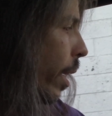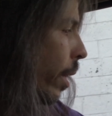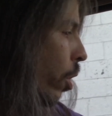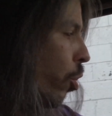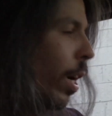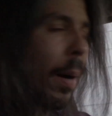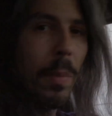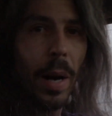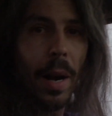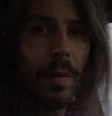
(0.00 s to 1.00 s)
in the shop,
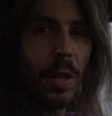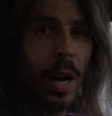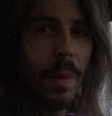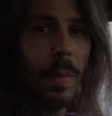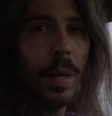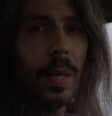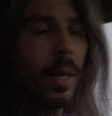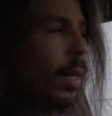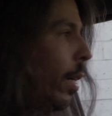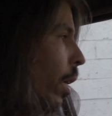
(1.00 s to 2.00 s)
but I didn't have time,
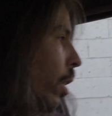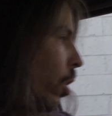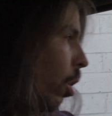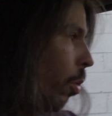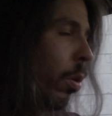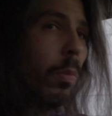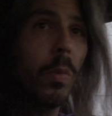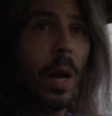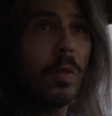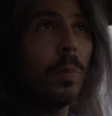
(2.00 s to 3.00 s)
so I'm
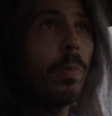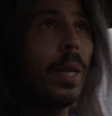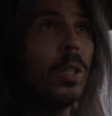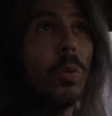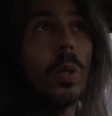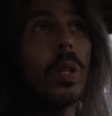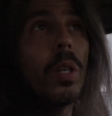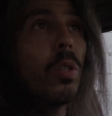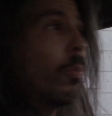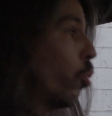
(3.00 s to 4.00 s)
gonna have to make do with
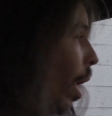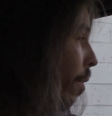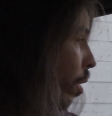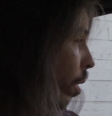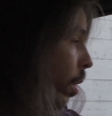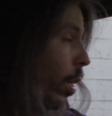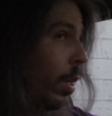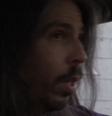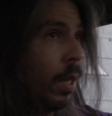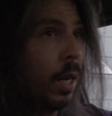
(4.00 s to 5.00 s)
this. I'm driving
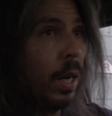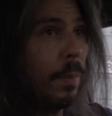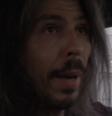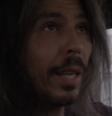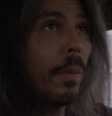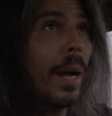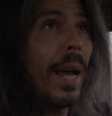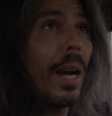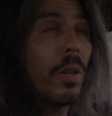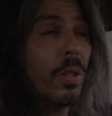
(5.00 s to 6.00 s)
back to my
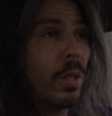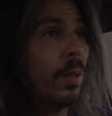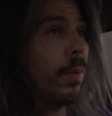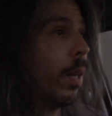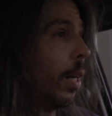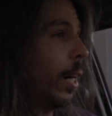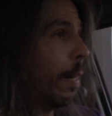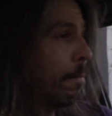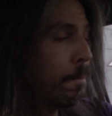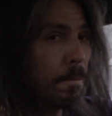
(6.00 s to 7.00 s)
house. I